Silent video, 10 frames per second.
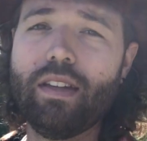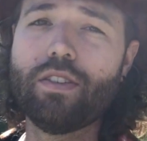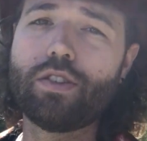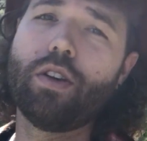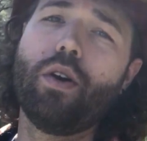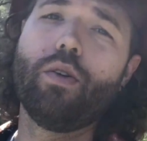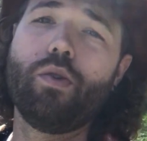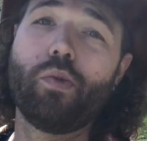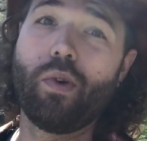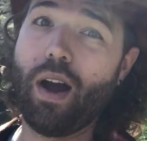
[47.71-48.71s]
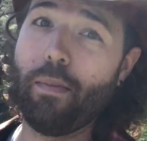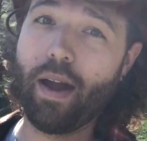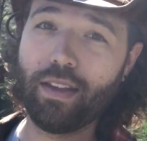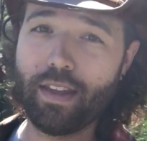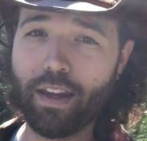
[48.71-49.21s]
so Rob
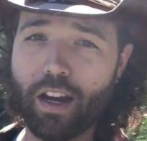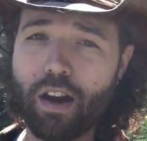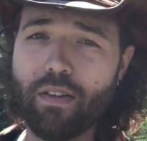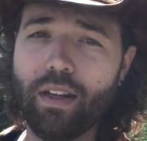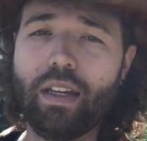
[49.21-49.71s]
had to take care of it.